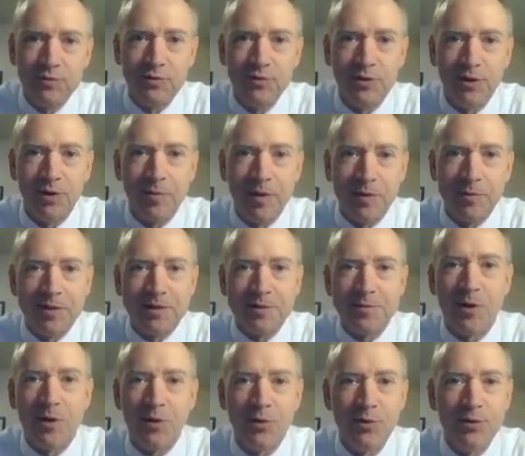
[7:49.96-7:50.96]
maybe it's
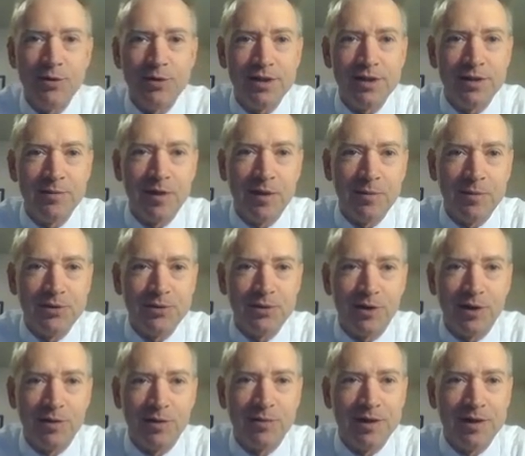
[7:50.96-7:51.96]
Malthusian, but I'm a
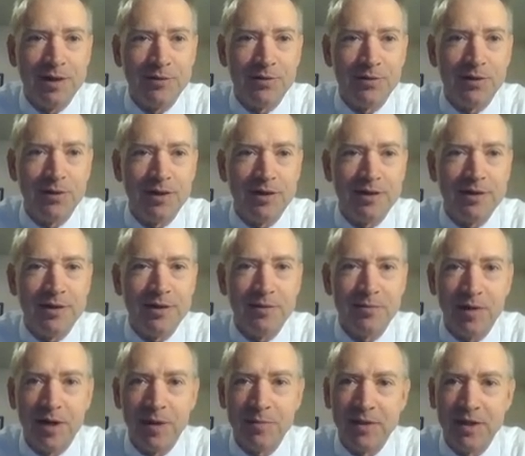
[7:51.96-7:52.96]
strong believer that
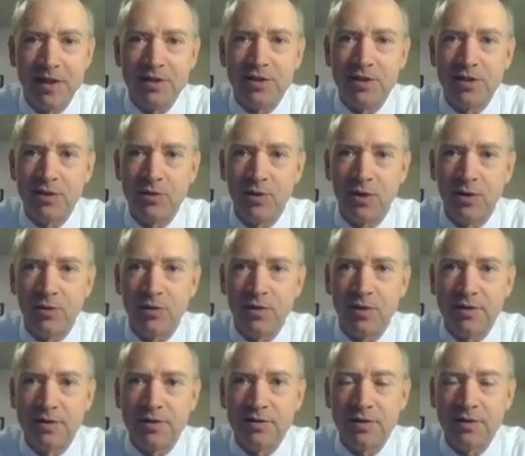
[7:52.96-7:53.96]
population growth
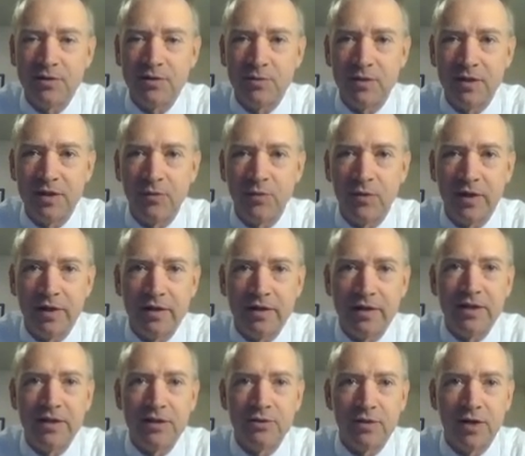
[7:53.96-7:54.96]
is really one of the
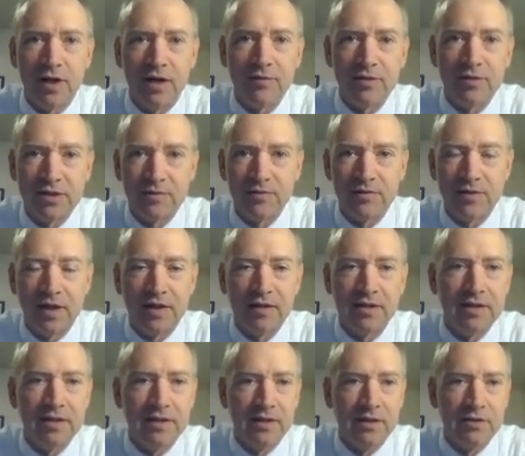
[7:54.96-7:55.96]
key drivers, if not
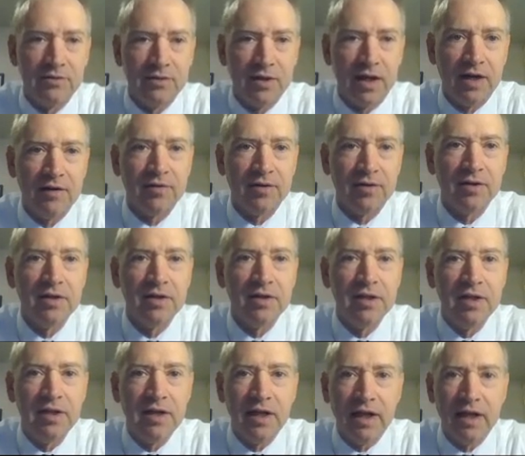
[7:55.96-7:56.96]
the key driver.
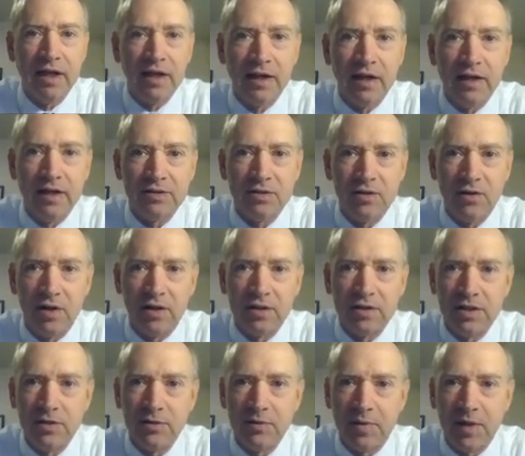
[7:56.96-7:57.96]
And as long
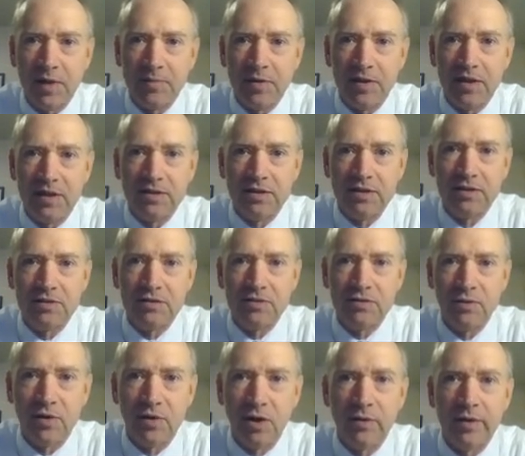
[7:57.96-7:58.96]
as human population is
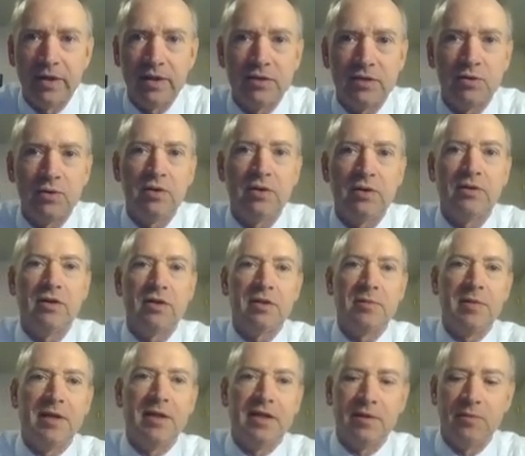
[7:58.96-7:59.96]
growing, it's only going to
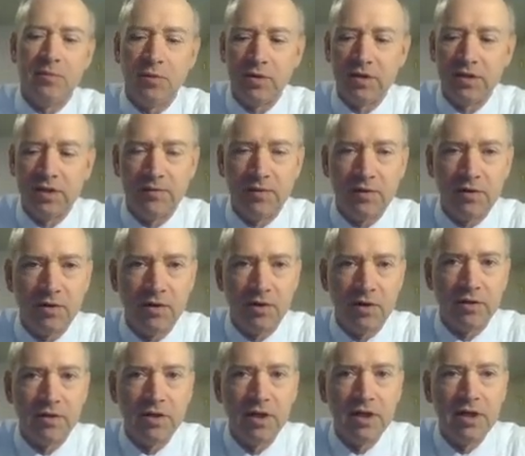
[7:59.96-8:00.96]
make it more
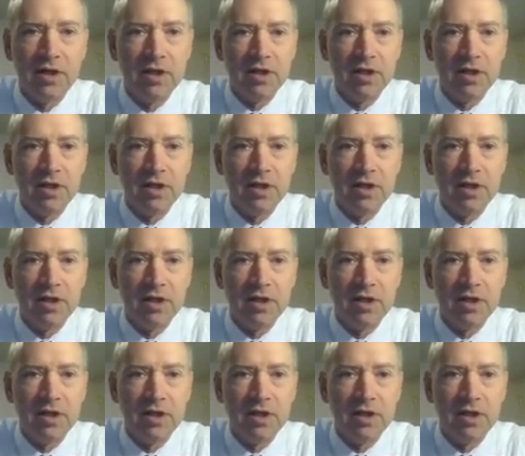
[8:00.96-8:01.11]
difficult